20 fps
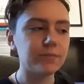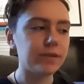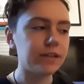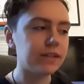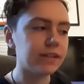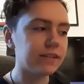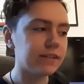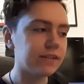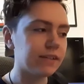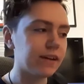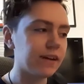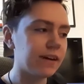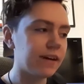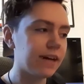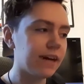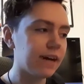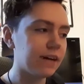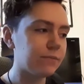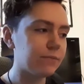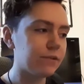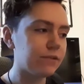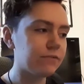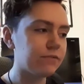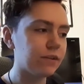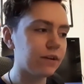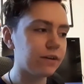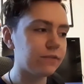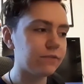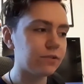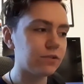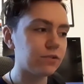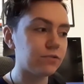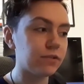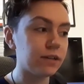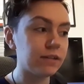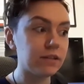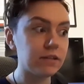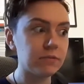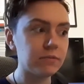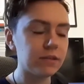because I had been very
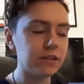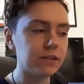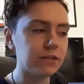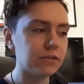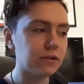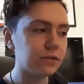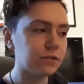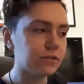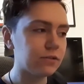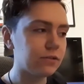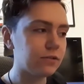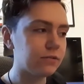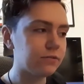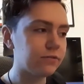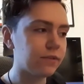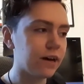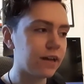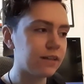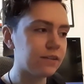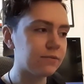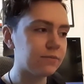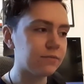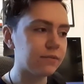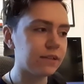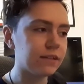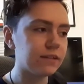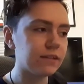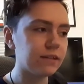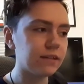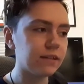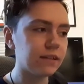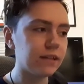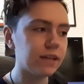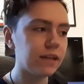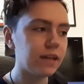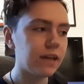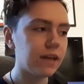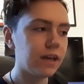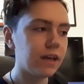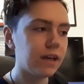frustrated with the Doctor Who fandom
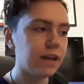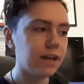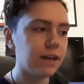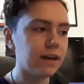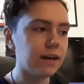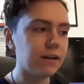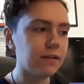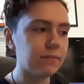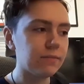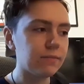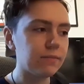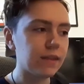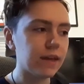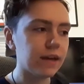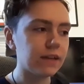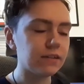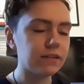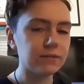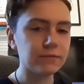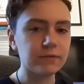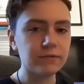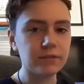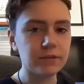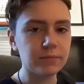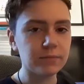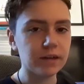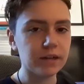recently, um, as some of you